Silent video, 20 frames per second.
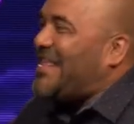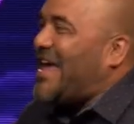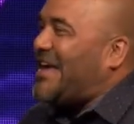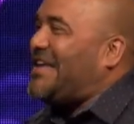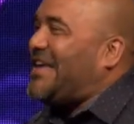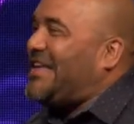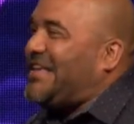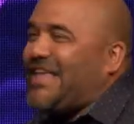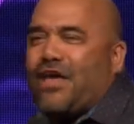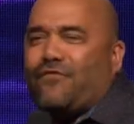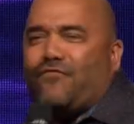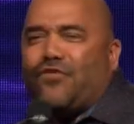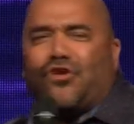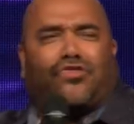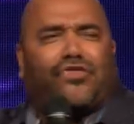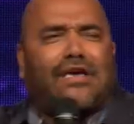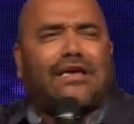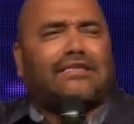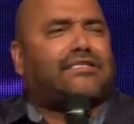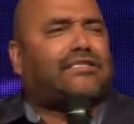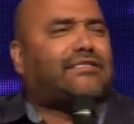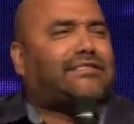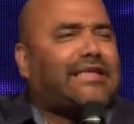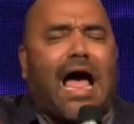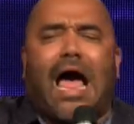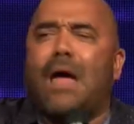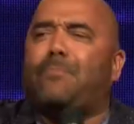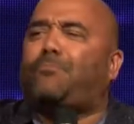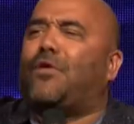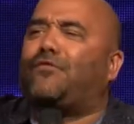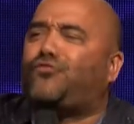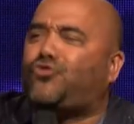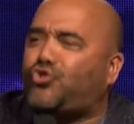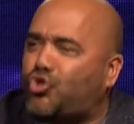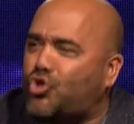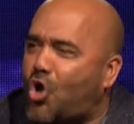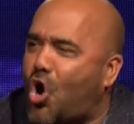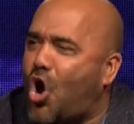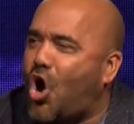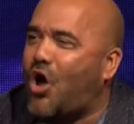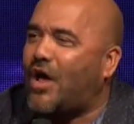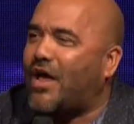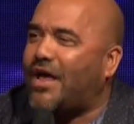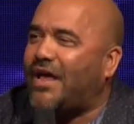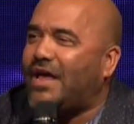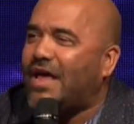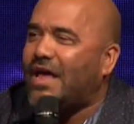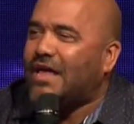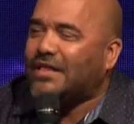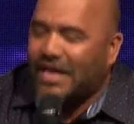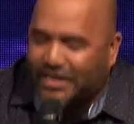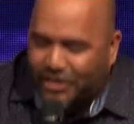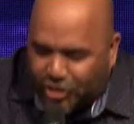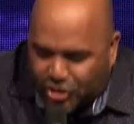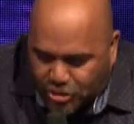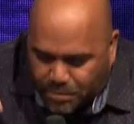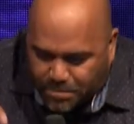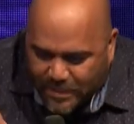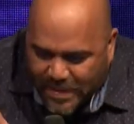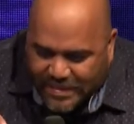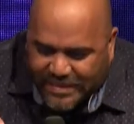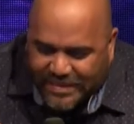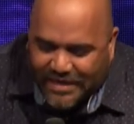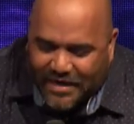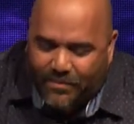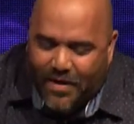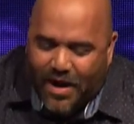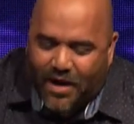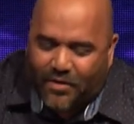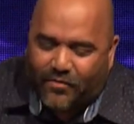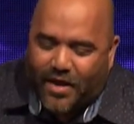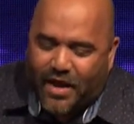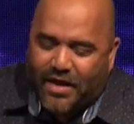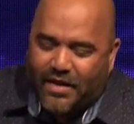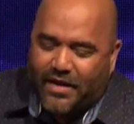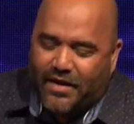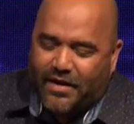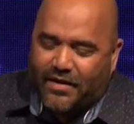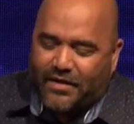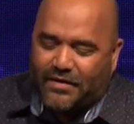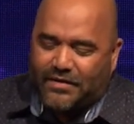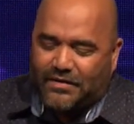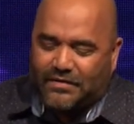that can give you this type of joy that is speaking about right here.